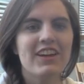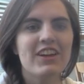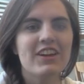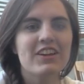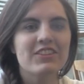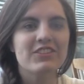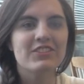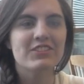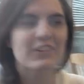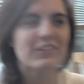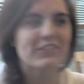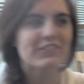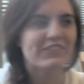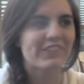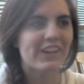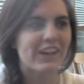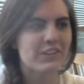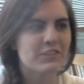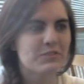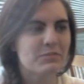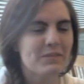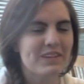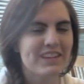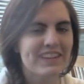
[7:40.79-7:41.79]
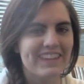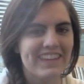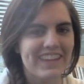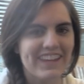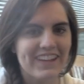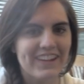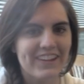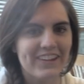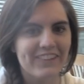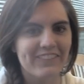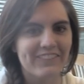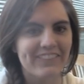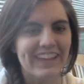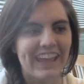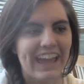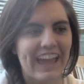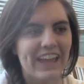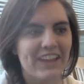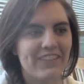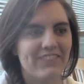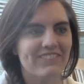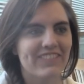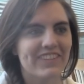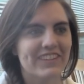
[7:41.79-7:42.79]
So freshman year, we
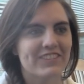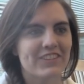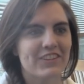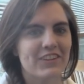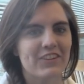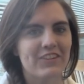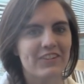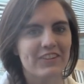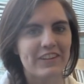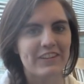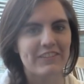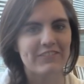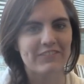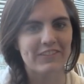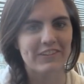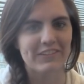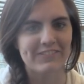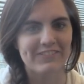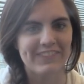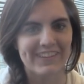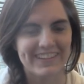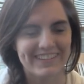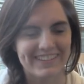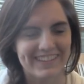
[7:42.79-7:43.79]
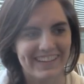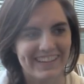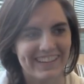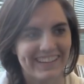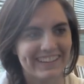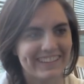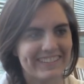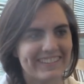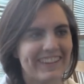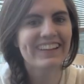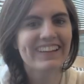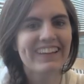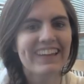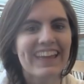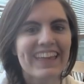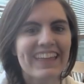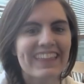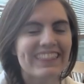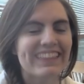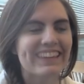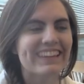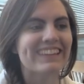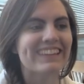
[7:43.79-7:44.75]
had Miss Coonan for physics. The